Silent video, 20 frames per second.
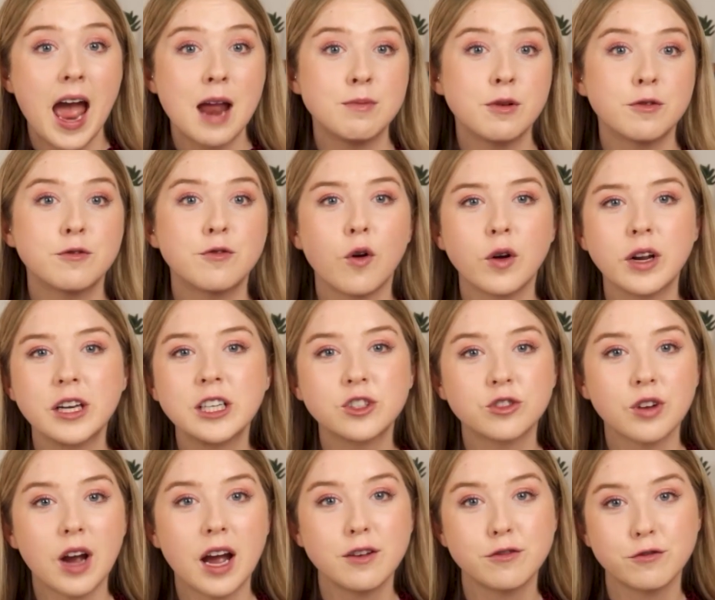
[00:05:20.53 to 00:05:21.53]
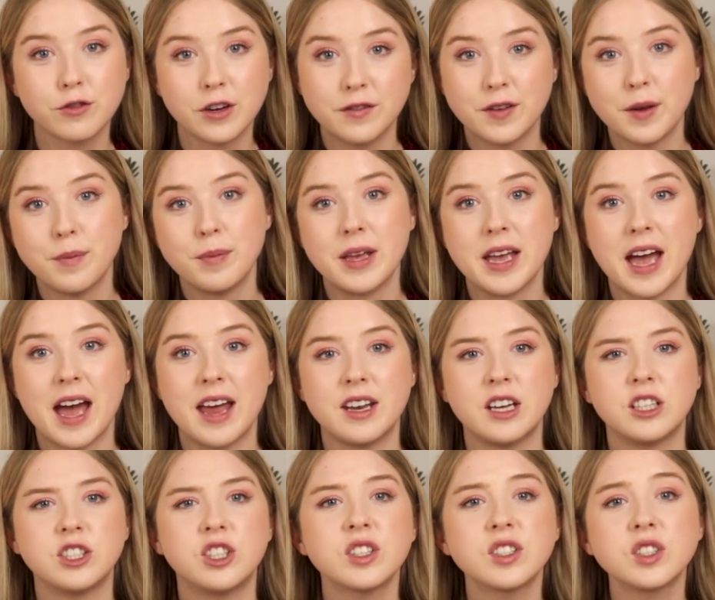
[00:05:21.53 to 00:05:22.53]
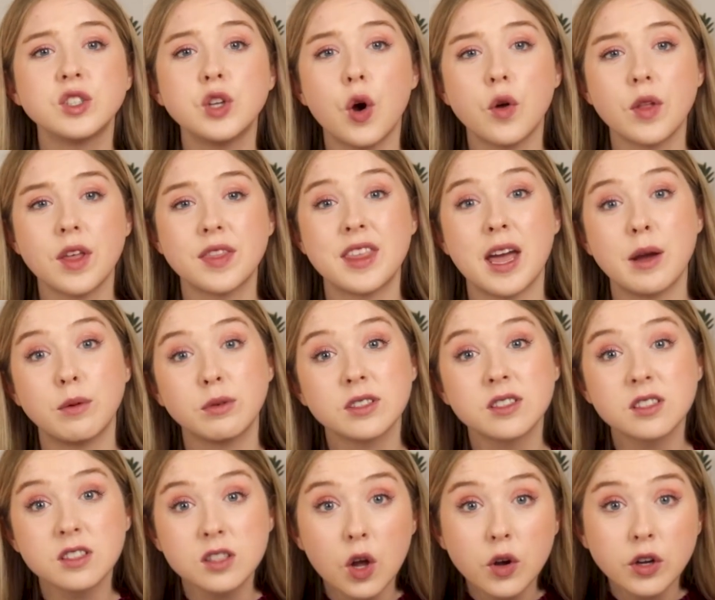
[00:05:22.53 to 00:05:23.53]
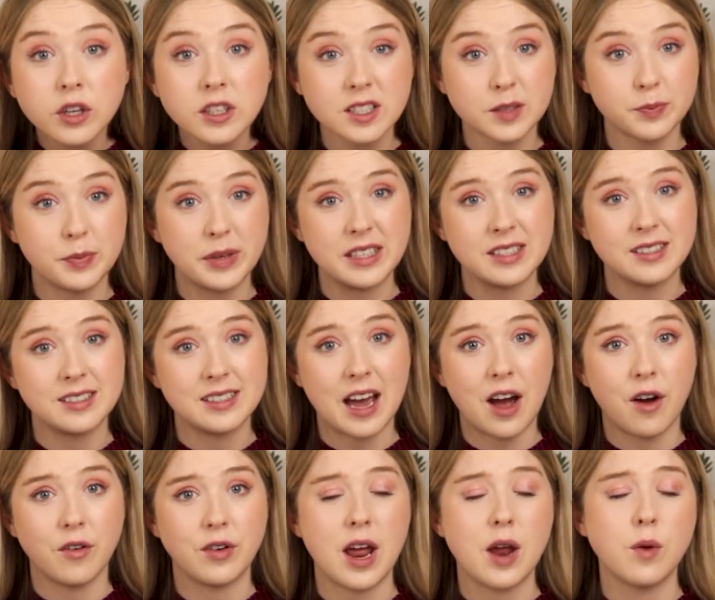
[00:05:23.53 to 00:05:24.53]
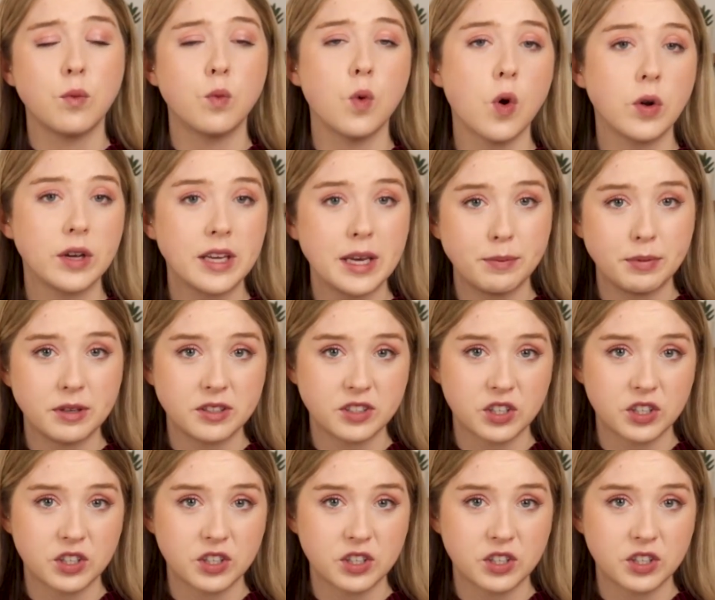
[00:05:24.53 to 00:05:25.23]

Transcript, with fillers: And before you try a free VPN, just know that they will slow your speeds down and won't keep you